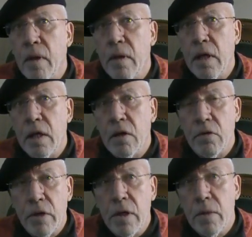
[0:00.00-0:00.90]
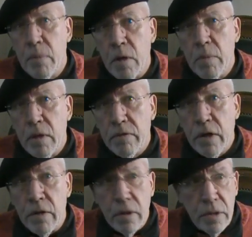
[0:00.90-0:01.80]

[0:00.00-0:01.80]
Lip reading: and they can create the mobile phone.